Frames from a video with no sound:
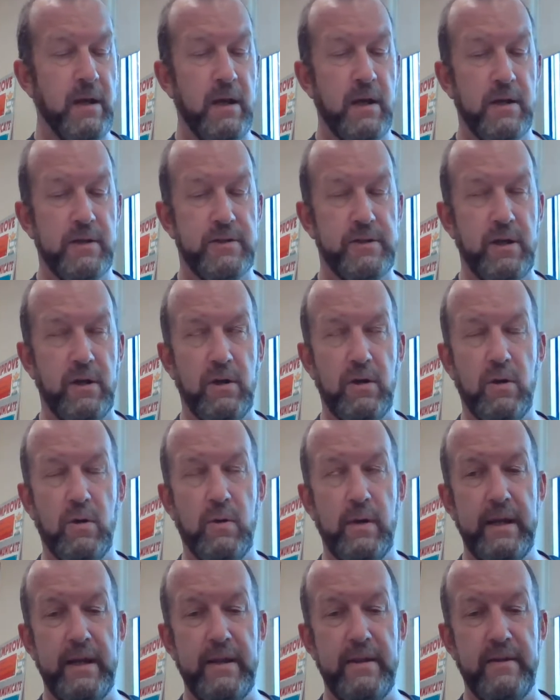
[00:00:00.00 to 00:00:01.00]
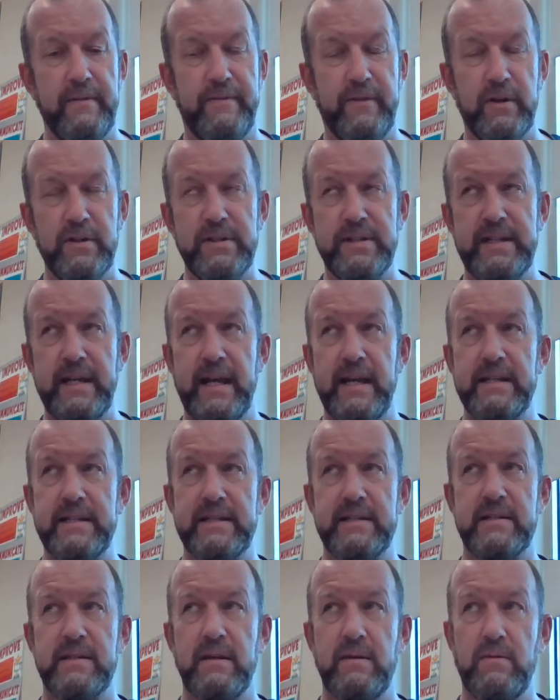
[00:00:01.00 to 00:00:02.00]
So in the first
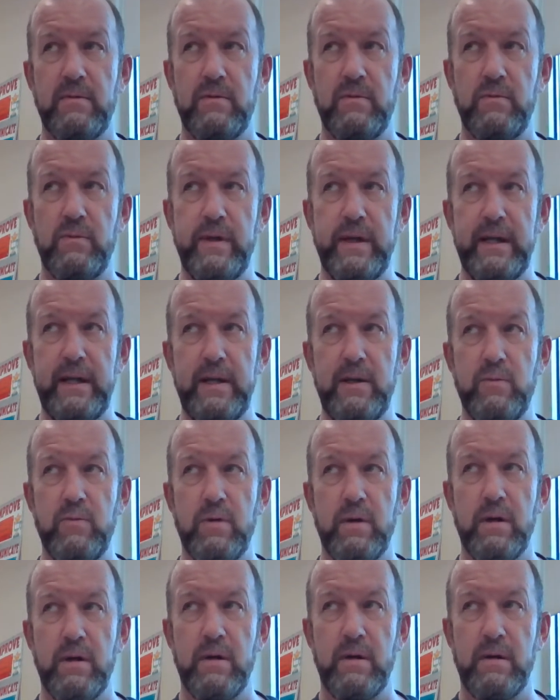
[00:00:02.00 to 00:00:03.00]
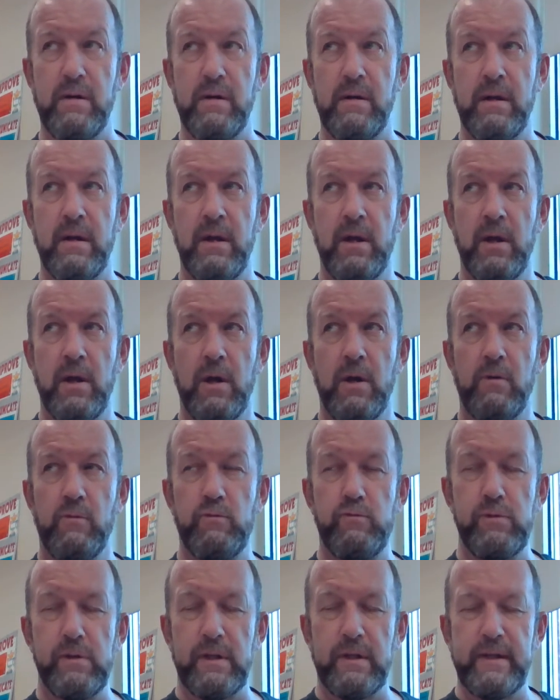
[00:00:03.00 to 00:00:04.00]
test, we were
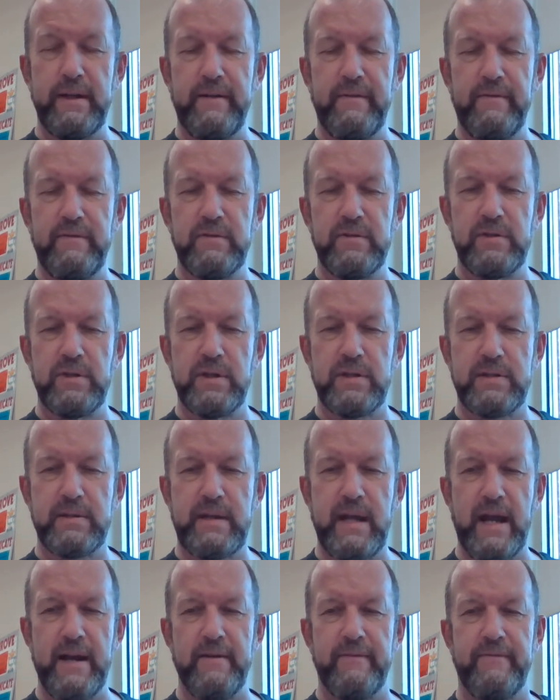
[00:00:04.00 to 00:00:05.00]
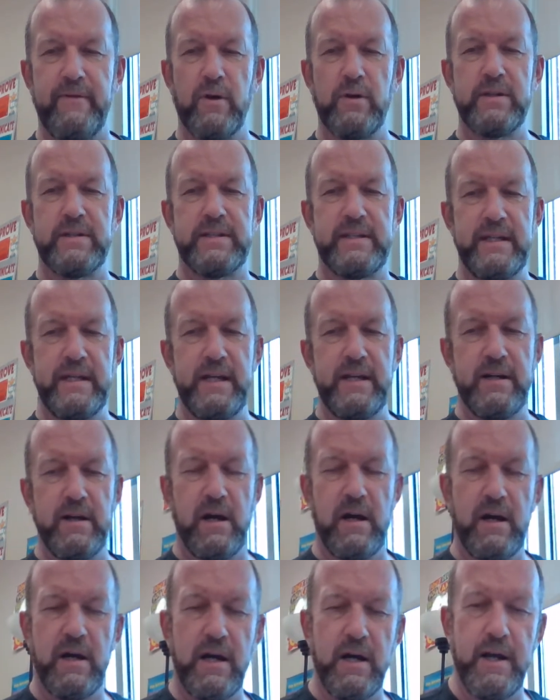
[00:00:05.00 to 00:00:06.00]
really just kind of focusing
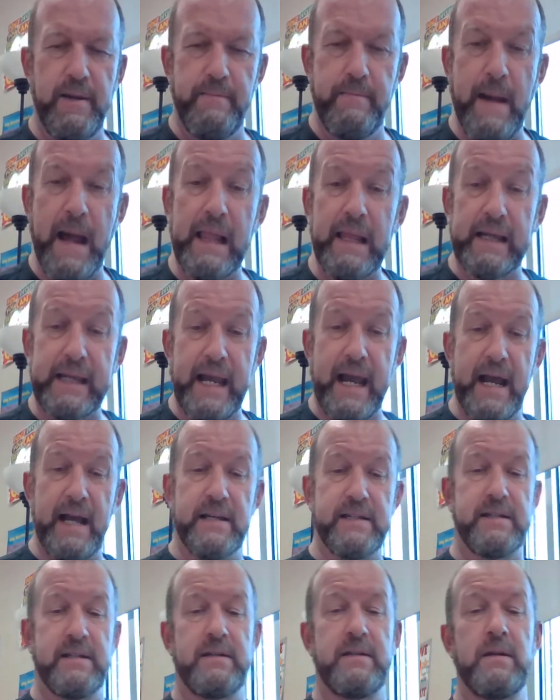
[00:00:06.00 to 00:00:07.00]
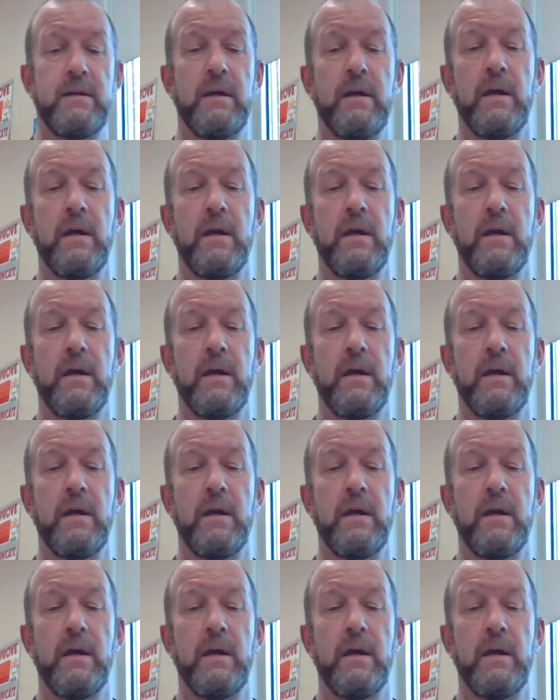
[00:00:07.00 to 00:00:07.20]
on malic acid,